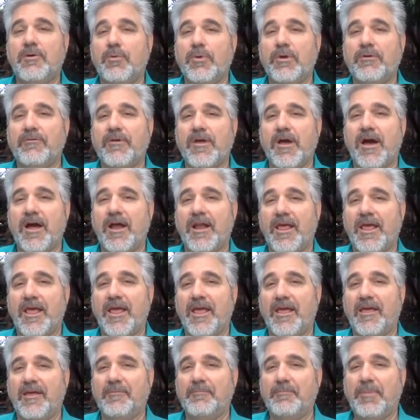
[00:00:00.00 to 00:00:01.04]
We've got
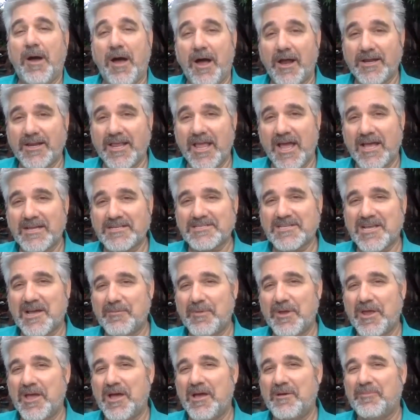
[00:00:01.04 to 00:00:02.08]
a podcast
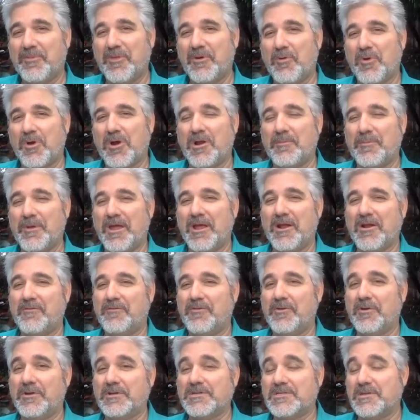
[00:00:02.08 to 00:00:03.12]
coming up that we're going to be
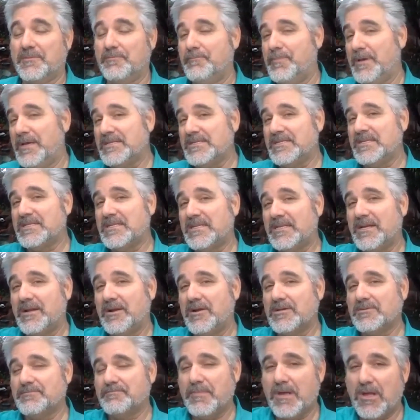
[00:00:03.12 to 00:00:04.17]
interviewing some business
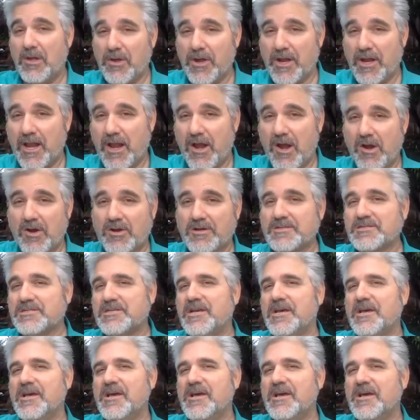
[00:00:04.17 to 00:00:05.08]
leaders, millionaires,